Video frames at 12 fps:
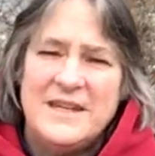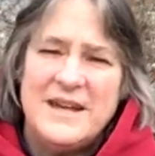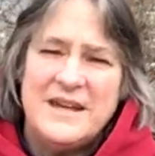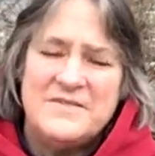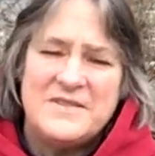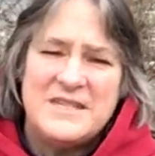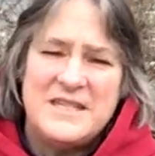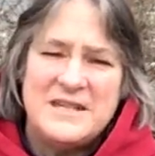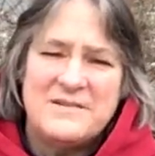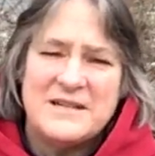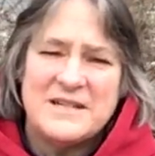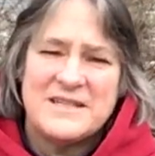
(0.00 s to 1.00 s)
kind of
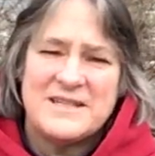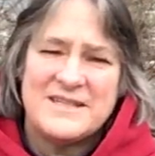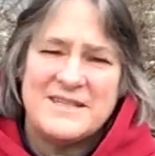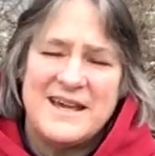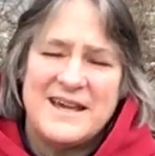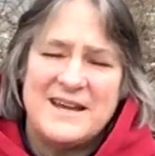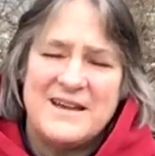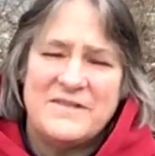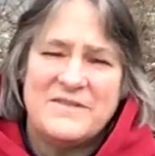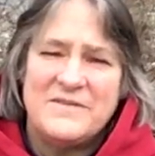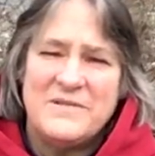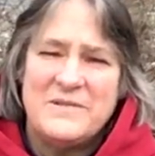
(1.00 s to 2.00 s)
secrets that
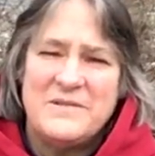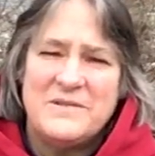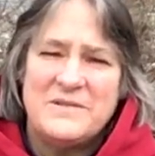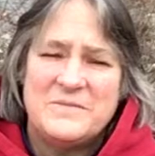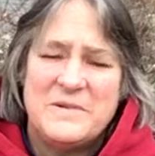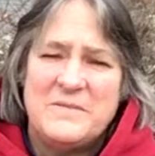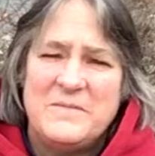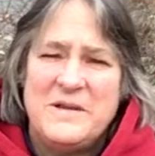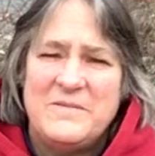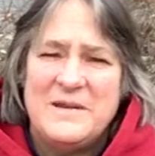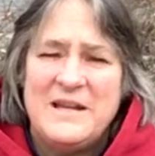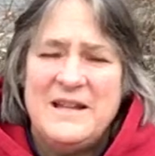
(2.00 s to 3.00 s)
unfolds when we
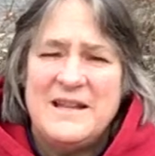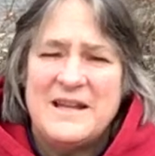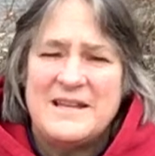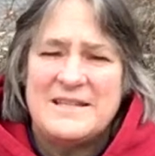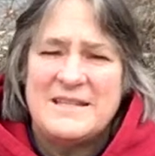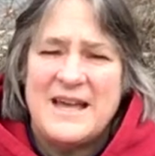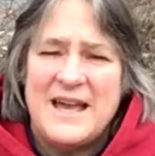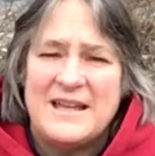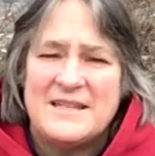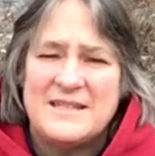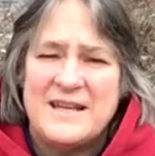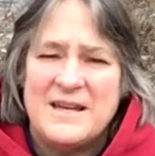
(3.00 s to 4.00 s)
realize
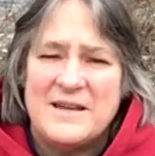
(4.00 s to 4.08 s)
that